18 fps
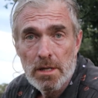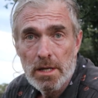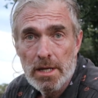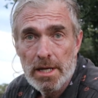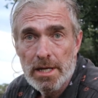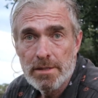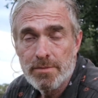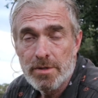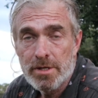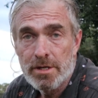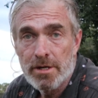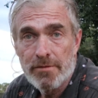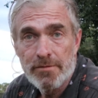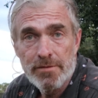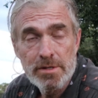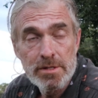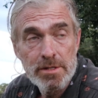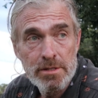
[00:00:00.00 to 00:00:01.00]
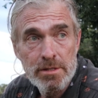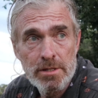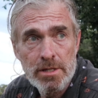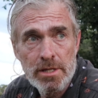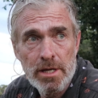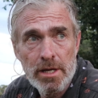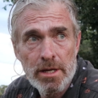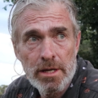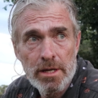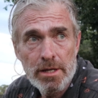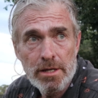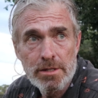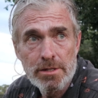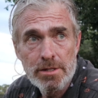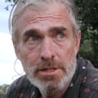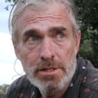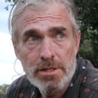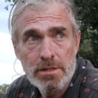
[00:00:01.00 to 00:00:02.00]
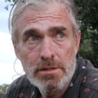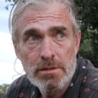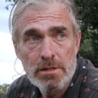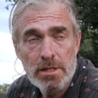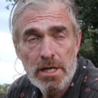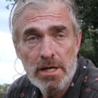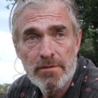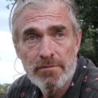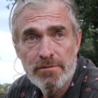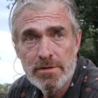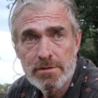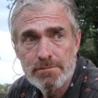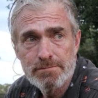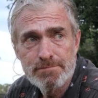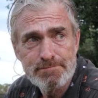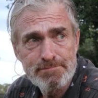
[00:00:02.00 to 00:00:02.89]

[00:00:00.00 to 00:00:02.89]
I had my coffee in the air-conditioned comfort.